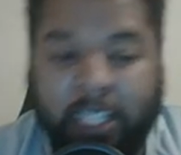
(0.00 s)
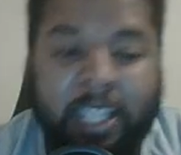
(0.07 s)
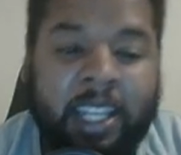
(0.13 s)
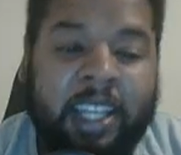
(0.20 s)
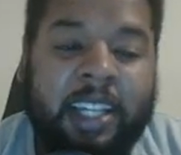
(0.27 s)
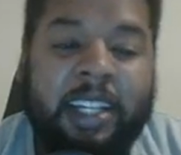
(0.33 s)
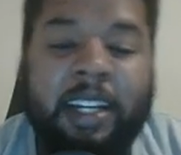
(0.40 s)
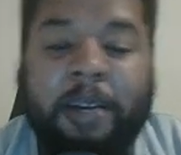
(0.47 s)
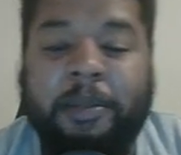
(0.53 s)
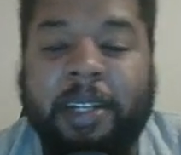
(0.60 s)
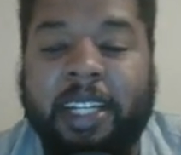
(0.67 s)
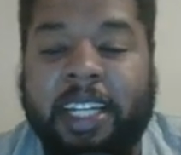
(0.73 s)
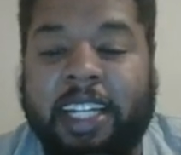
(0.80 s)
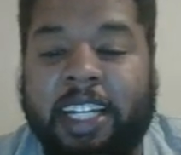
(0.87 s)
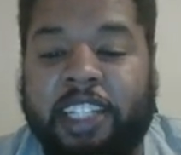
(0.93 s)
Coming
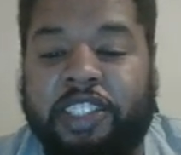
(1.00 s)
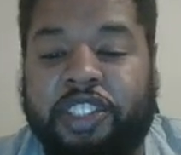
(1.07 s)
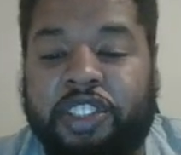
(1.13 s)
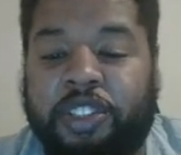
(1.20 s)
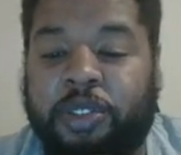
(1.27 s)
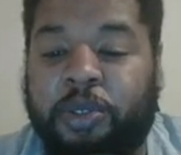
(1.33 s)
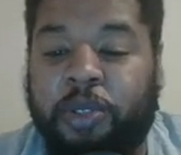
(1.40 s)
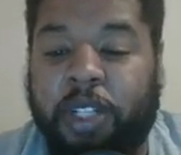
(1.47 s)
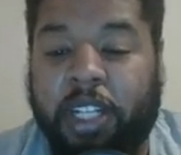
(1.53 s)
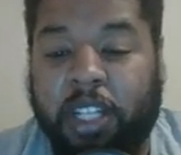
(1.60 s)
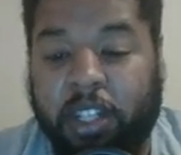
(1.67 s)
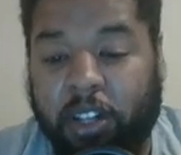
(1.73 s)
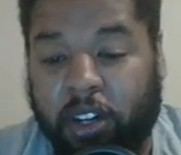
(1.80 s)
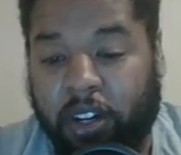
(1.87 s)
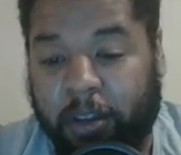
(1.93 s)
in at shooting
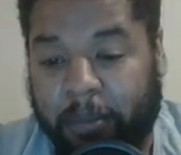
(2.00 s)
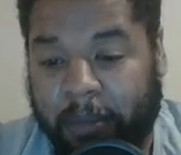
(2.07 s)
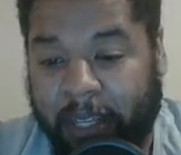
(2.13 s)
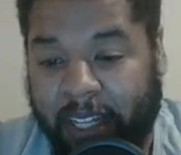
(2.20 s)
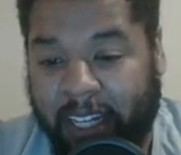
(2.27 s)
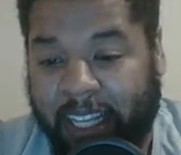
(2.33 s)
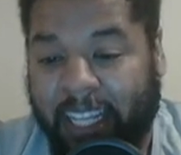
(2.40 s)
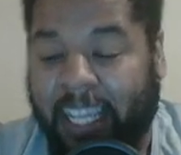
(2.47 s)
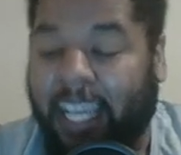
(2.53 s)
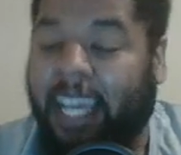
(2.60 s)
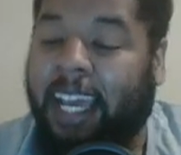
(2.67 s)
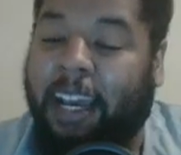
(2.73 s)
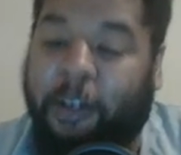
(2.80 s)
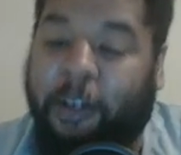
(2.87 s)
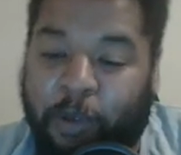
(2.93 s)
guard, man, a
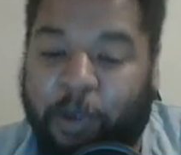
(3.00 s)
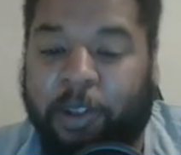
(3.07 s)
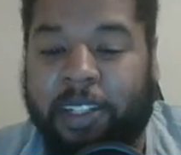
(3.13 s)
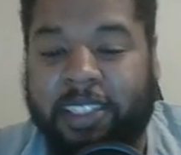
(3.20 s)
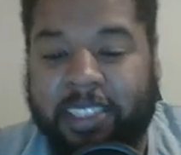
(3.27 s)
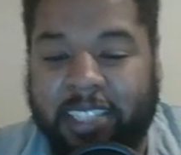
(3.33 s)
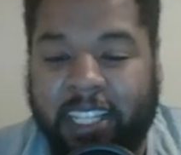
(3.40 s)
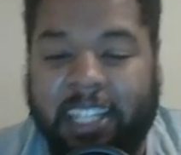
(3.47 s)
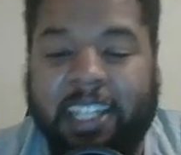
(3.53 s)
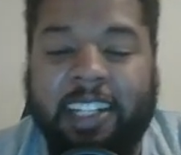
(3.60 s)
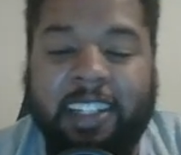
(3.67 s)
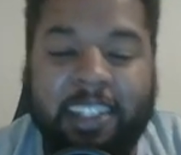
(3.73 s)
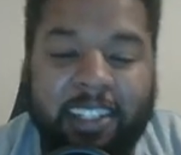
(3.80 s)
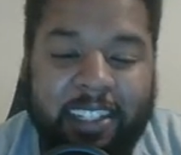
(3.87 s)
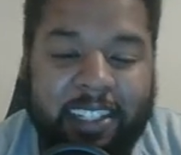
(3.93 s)
guy I want to take a
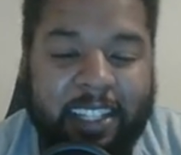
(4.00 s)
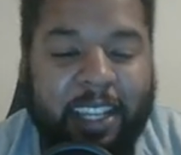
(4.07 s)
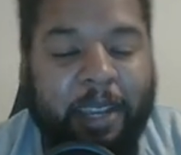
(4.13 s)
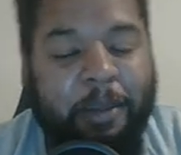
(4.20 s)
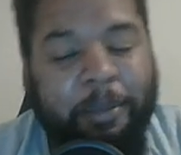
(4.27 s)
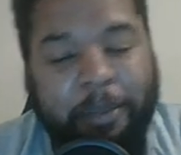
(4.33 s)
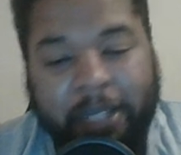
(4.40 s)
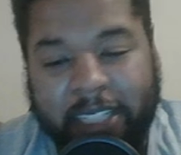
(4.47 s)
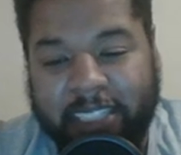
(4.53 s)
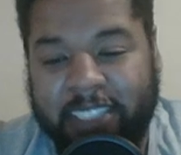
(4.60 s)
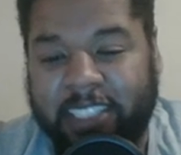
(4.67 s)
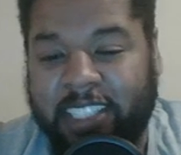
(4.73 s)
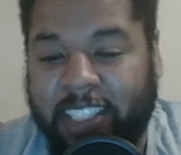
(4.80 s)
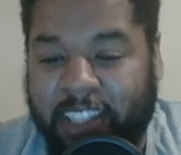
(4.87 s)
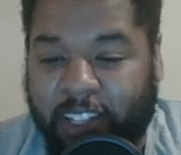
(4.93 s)
look at,
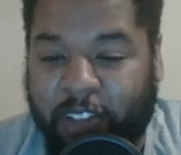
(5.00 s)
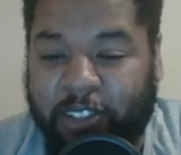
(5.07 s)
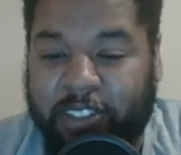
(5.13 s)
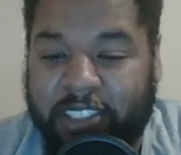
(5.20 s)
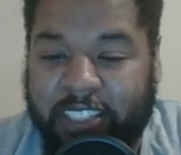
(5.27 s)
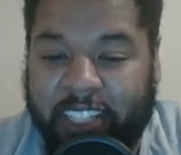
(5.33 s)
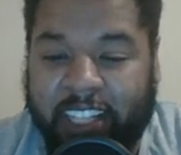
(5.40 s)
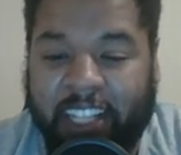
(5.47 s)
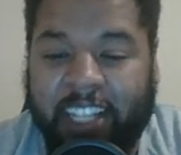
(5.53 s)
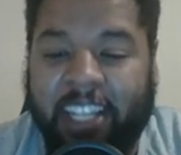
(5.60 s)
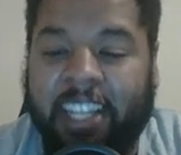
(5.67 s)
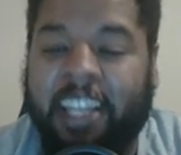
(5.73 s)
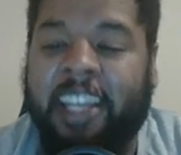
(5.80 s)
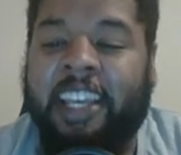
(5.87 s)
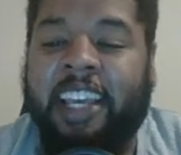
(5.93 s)
PG-13,
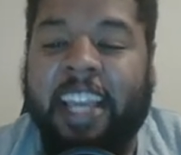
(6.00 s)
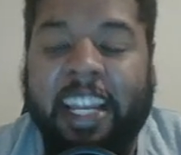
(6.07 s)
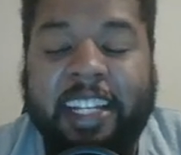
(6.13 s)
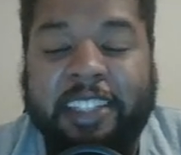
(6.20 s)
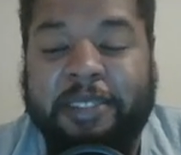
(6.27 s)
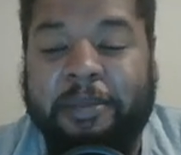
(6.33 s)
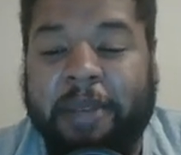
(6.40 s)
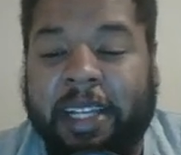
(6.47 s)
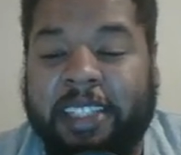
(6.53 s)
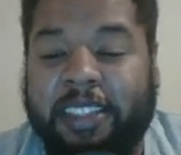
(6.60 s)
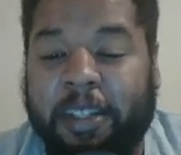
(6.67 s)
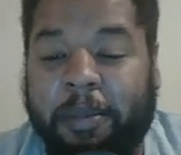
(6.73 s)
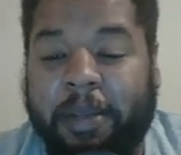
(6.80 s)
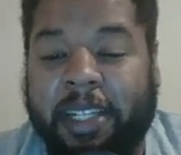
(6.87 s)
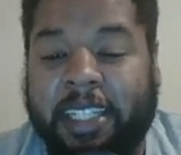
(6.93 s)
in this
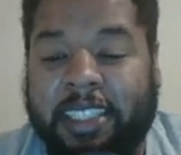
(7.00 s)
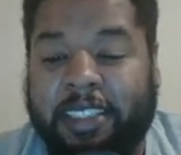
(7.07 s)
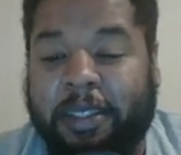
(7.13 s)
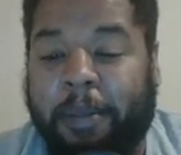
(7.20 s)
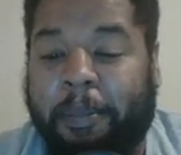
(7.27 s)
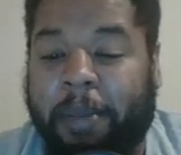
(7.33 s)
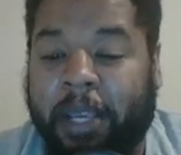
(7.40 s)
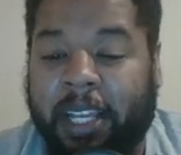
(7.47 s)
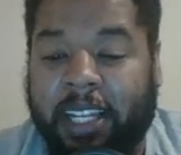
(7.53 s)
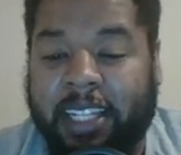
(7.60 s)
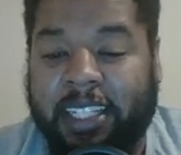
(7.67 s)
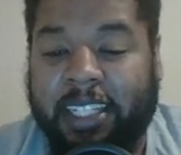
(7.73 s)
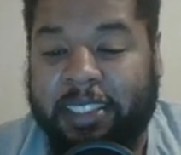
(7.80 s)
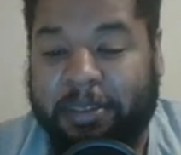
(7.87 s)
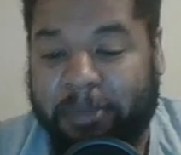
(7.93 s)
matchup against the
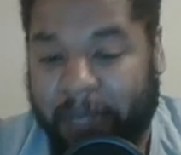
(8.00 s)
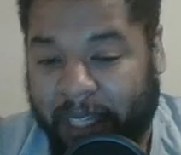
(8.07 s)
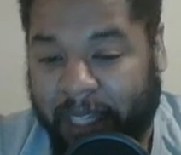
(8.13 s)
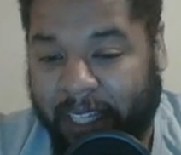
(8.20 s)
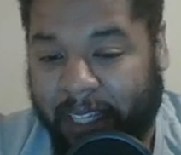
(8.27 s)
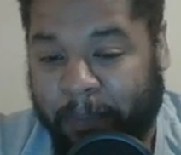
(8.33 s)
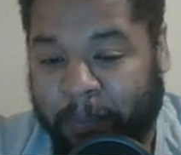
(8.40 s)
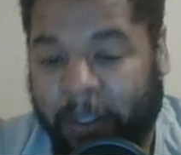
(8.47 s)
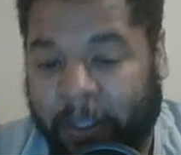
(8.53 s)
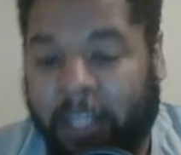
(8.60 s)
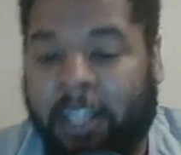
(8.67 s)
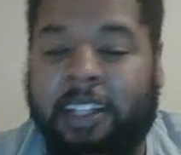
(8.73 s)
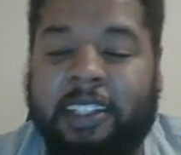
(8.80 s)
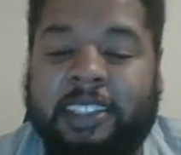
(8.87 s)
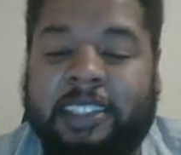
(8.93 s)
Pelicans, man.
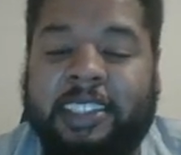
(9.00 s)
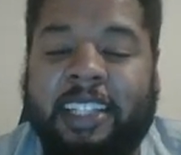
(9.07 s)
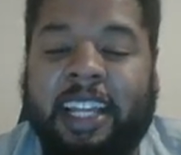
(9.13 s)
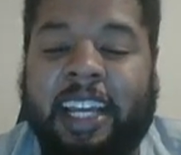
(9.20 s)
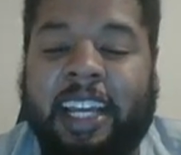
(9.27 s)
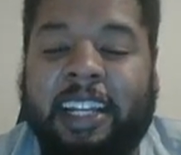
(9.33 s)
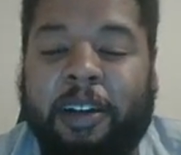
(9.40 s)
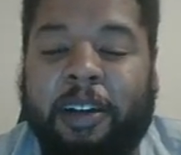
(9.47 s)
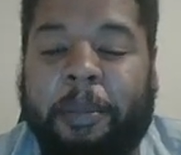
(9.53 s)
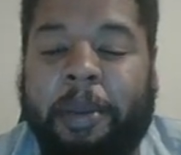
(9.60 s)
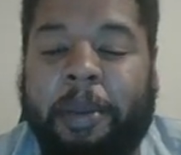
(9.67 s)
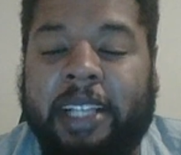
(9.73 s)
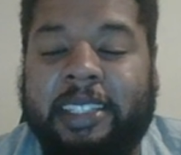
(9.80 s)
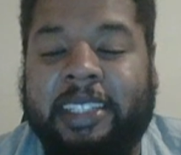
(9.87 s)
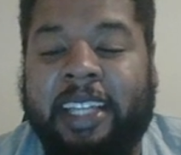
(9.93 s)
A little slight
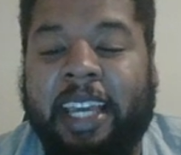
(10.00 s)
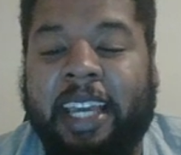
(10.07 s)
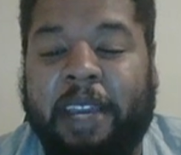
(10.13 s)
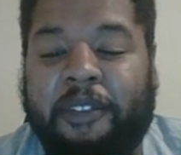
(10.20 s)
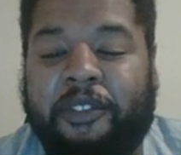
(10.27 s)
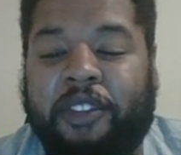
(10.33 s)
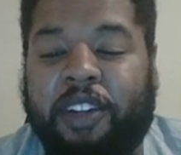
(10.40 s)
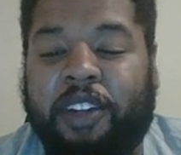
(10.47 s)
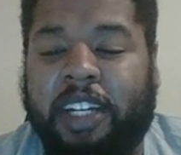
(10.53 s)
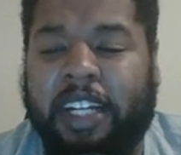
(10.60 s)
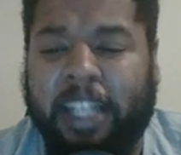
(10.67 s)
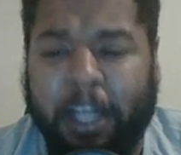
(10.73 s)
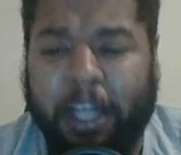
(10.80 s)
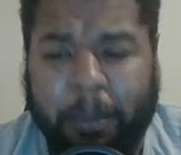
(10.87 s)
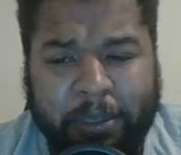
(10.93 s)
up-pace game for the
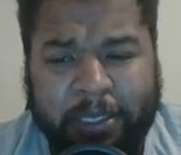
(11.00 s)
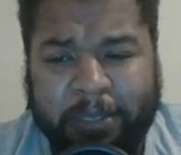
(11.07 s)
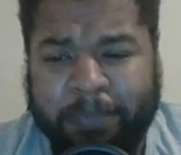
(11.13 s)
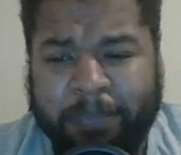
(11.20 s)
Clippers.